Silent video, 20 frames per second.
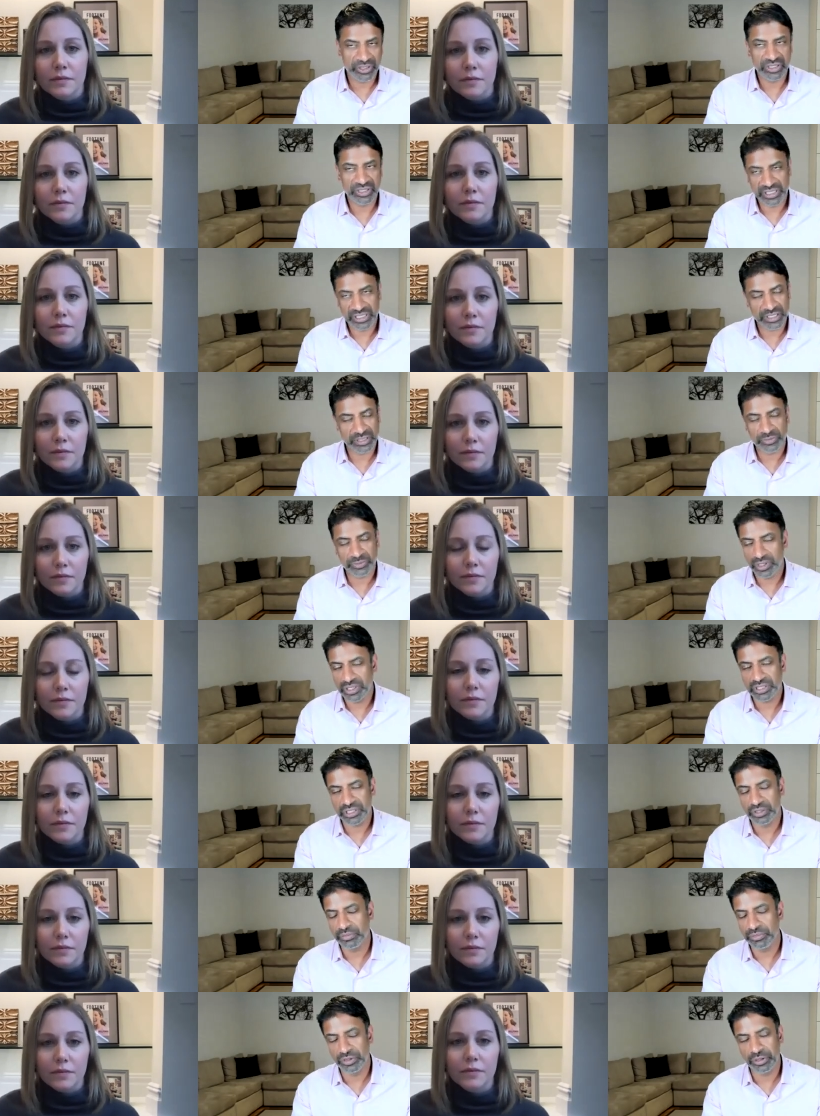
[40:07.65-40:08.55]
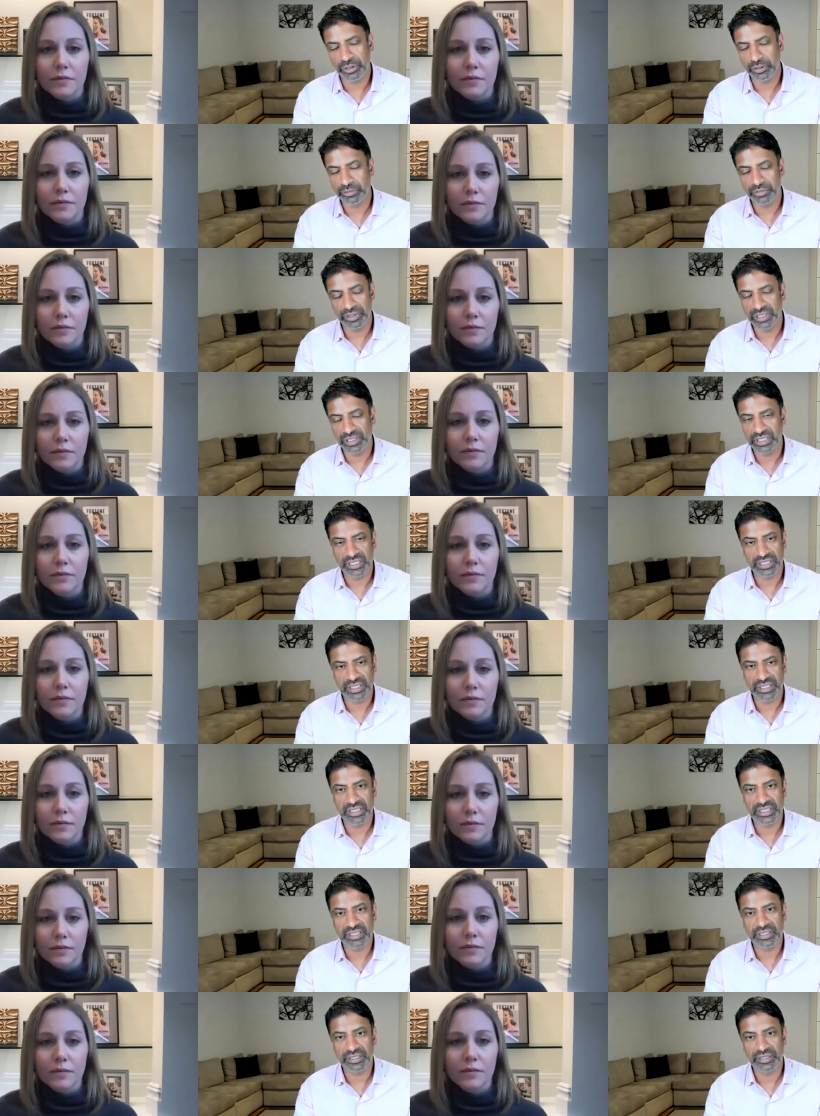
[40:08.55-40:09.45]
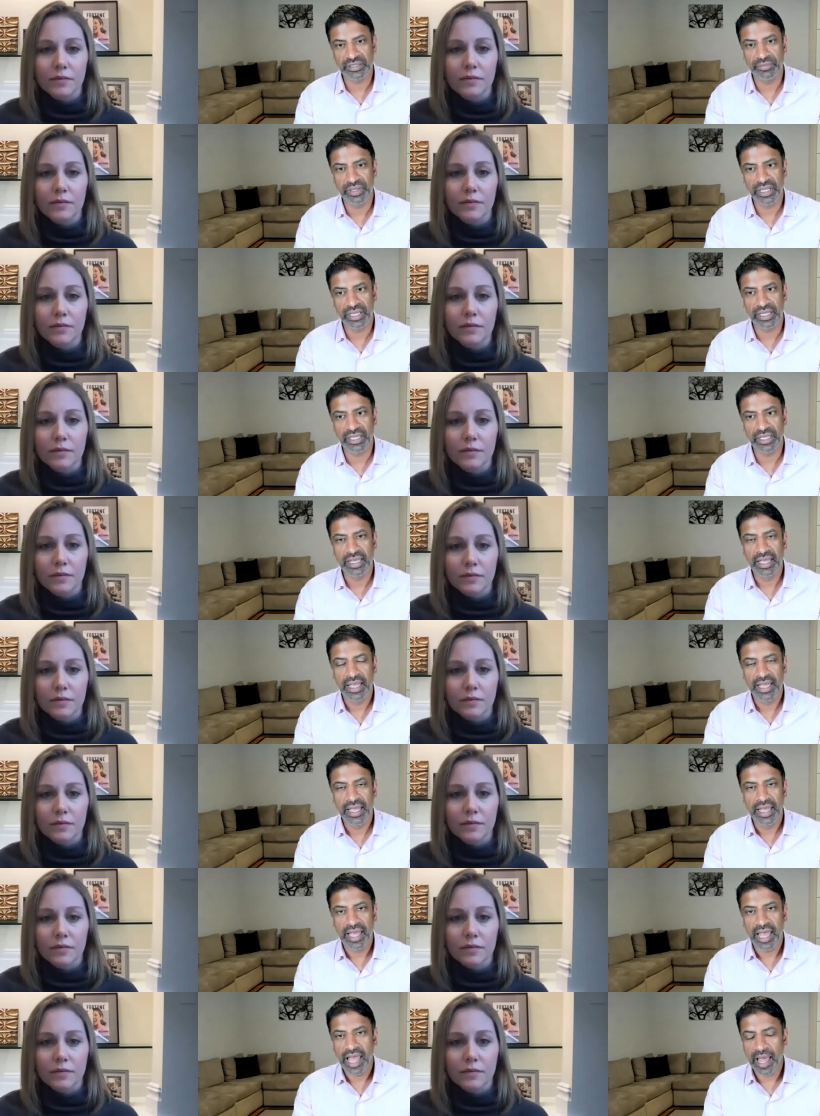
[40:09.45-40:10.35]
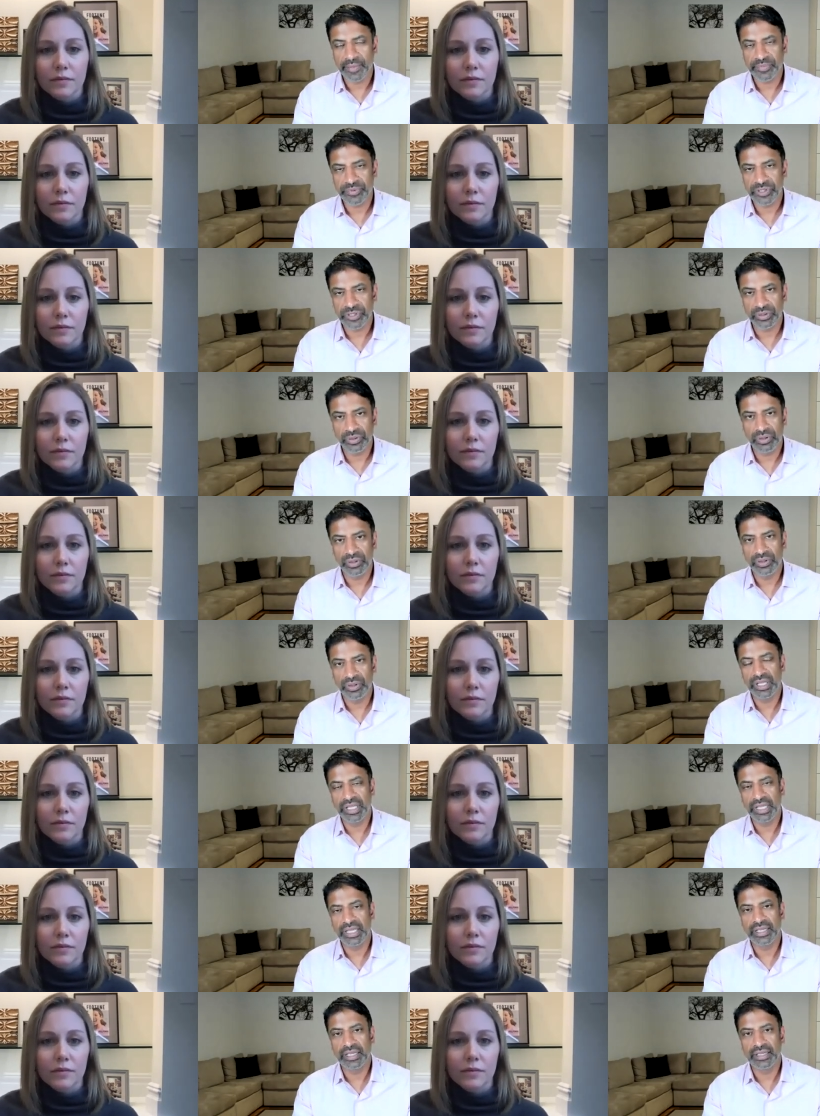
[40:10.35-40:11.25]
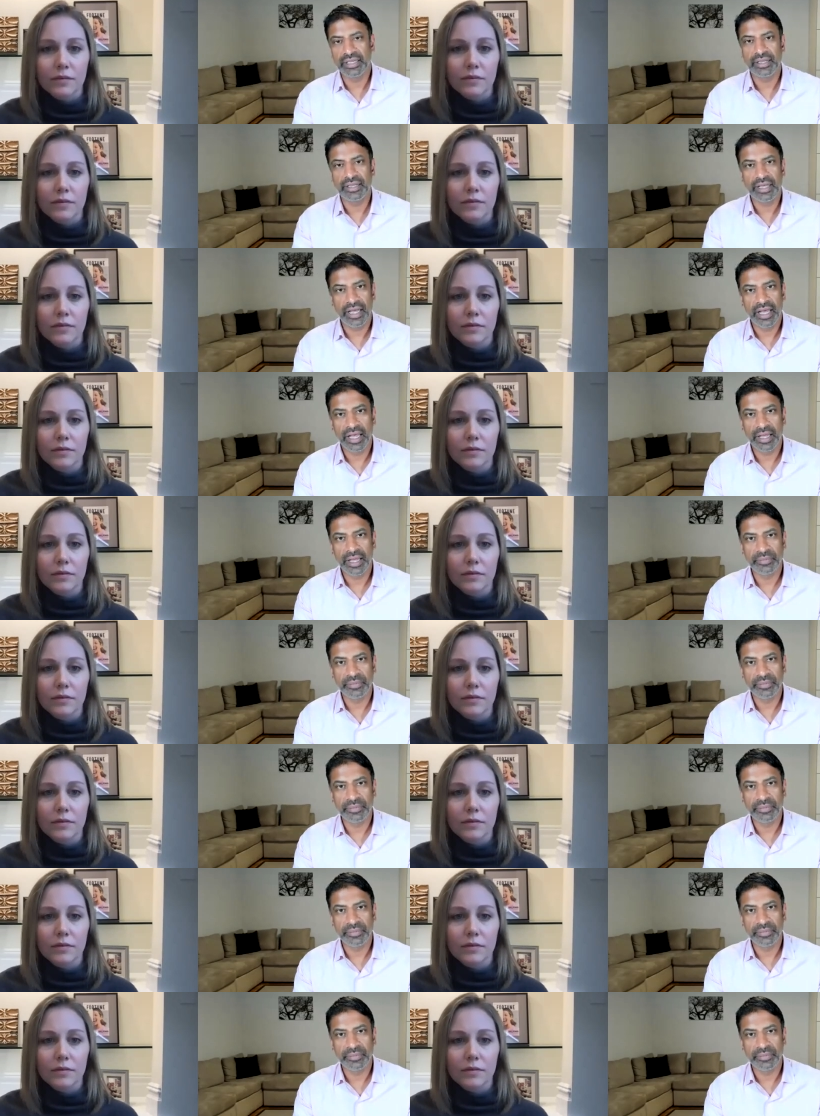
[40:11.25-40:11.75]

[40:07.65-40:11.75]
Speaker 1: disease as well as communicable diseases, to be absolutely